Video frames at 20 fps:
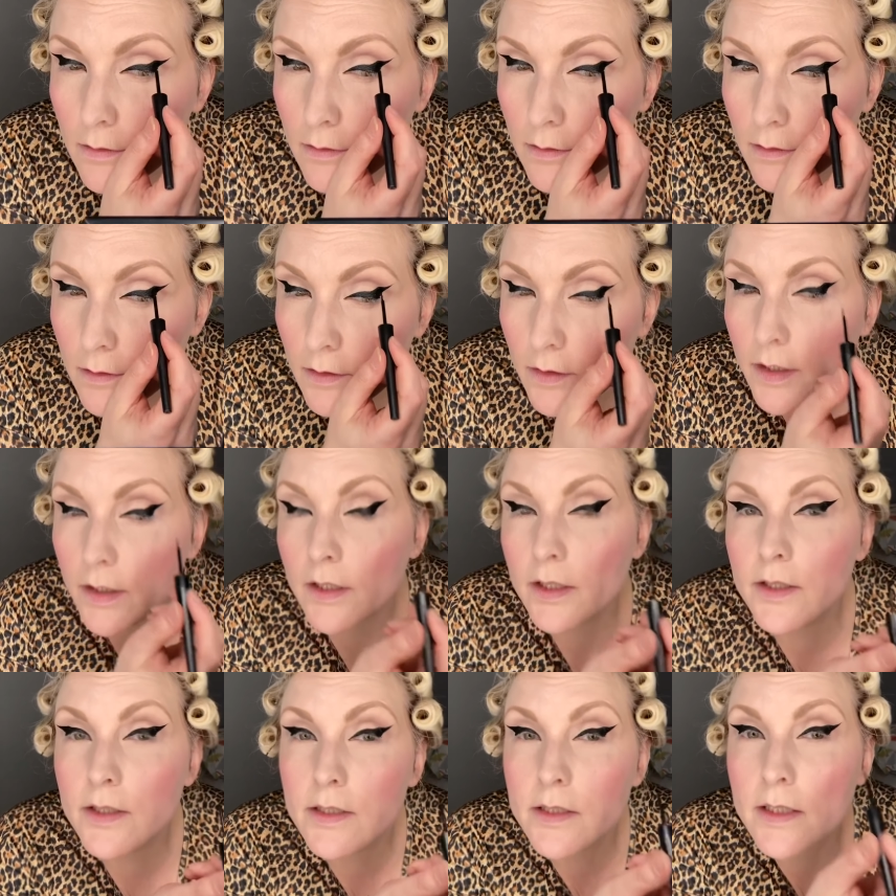And then
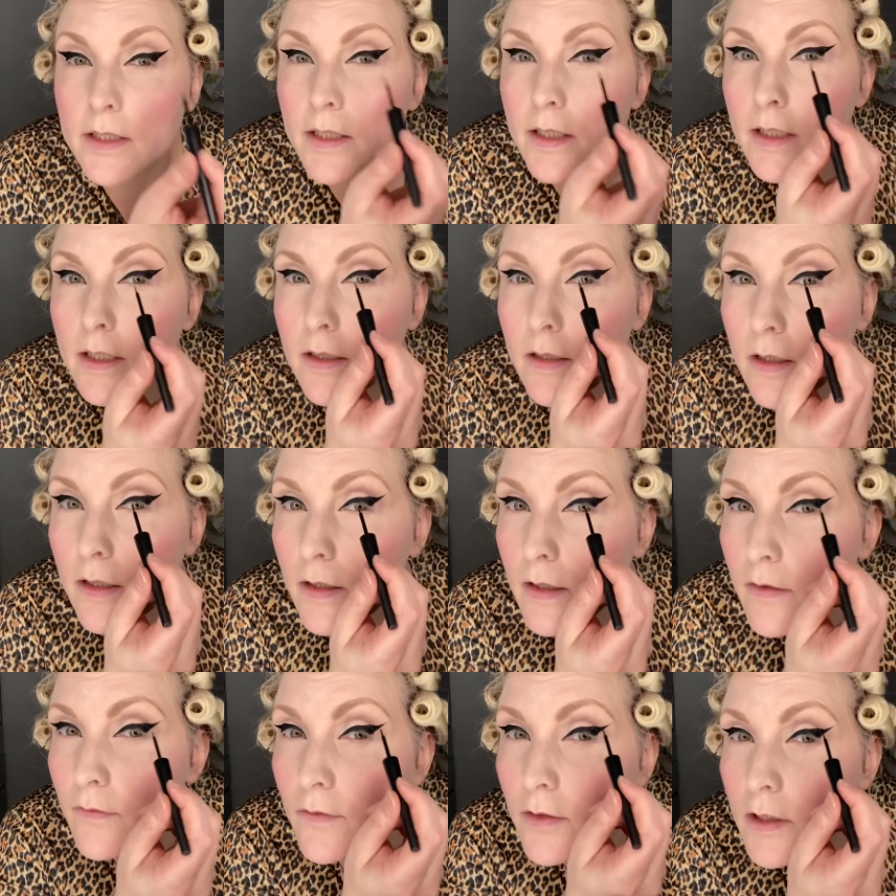can you see here,
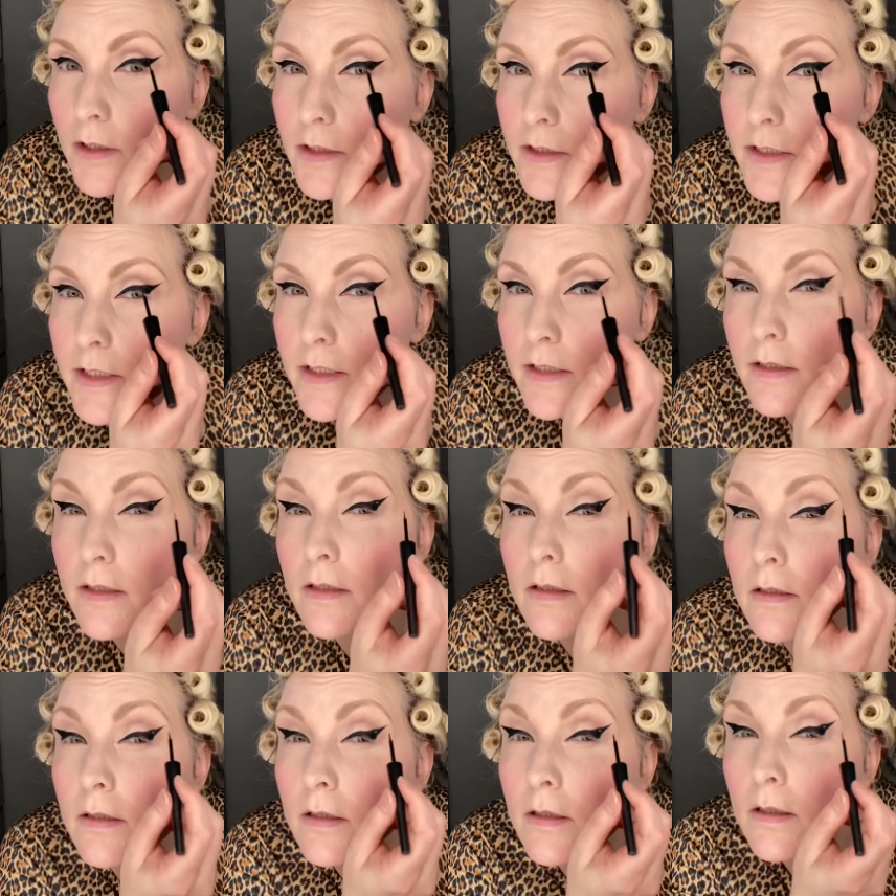like I've got a dint
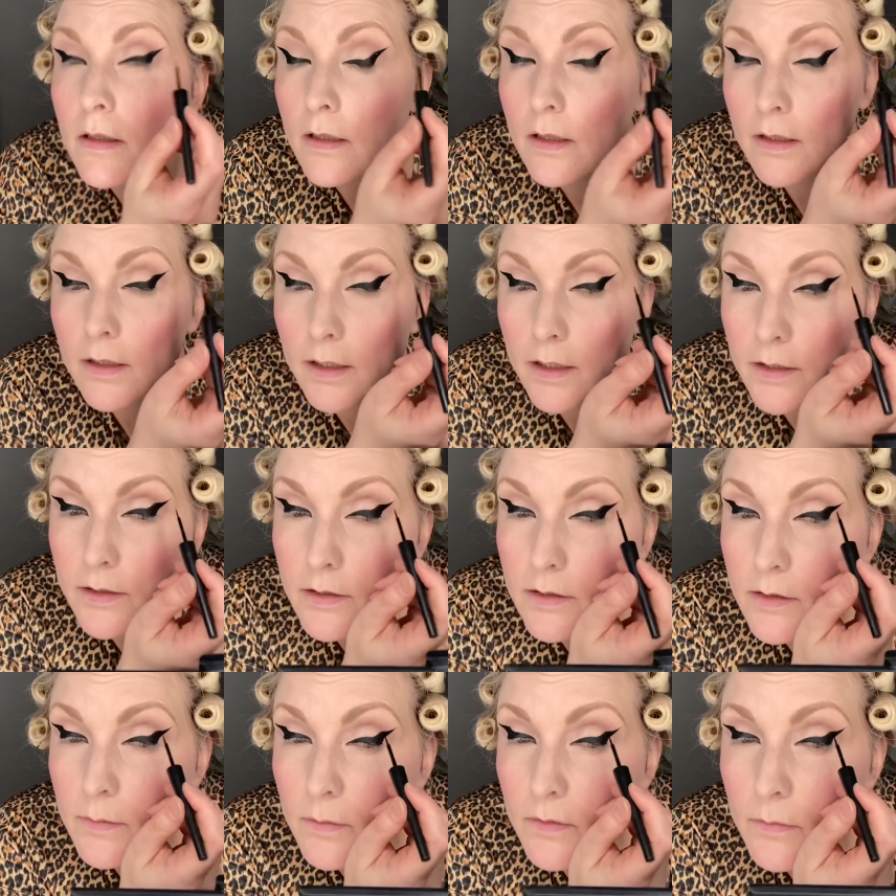in there
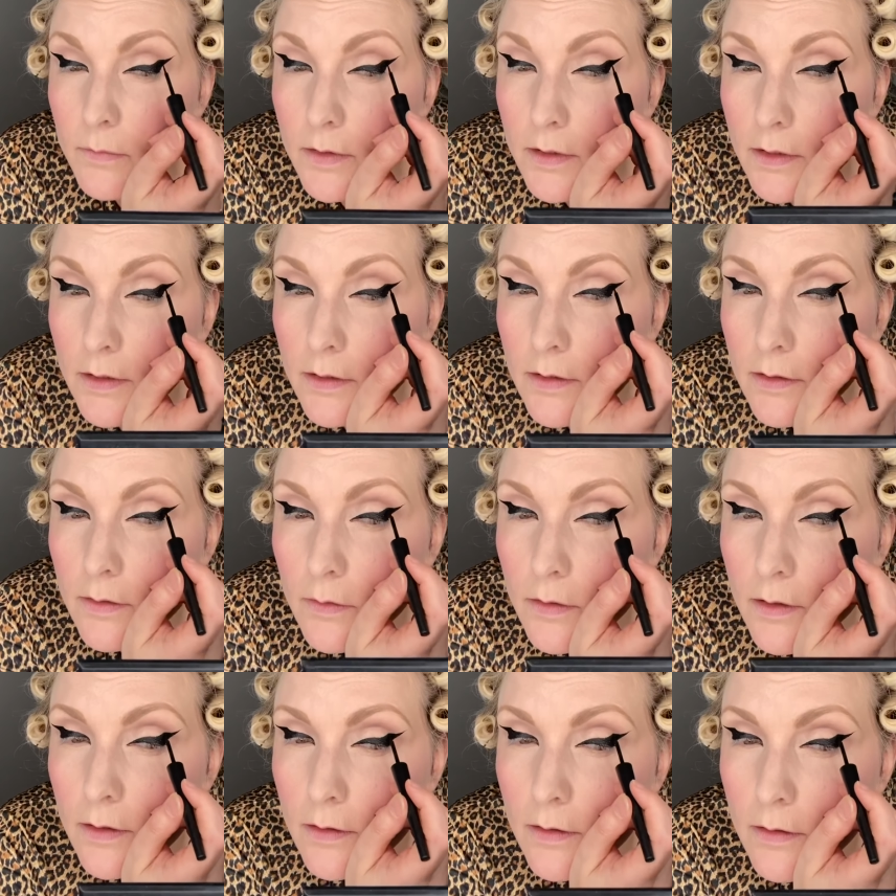just above my eye, so
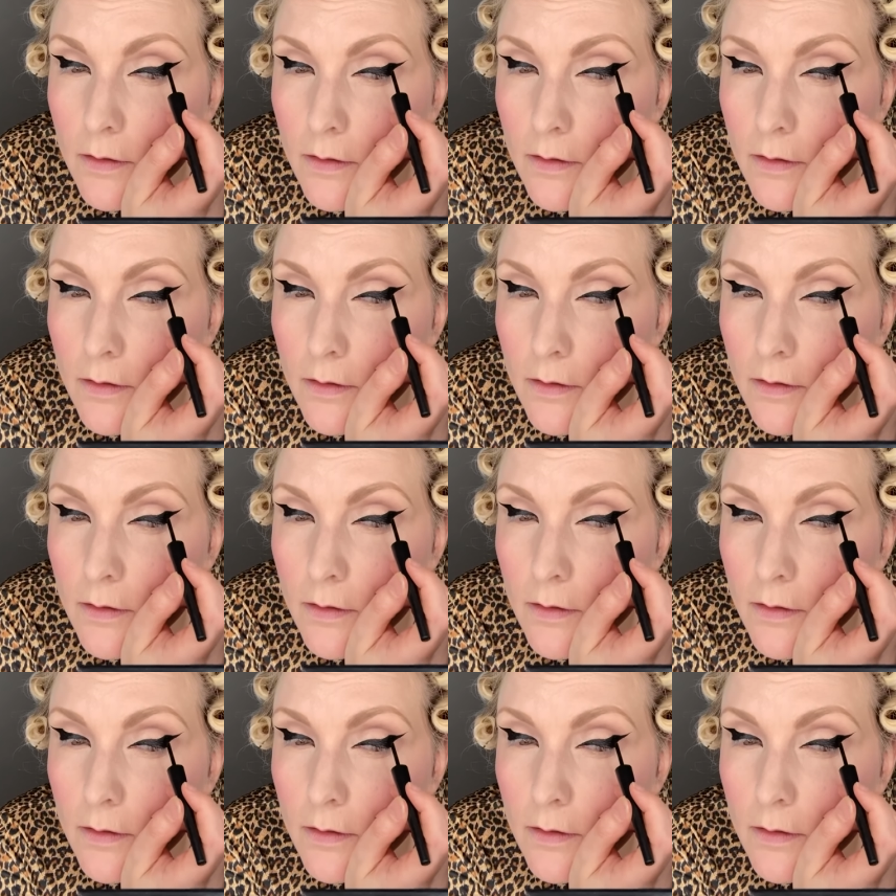I'll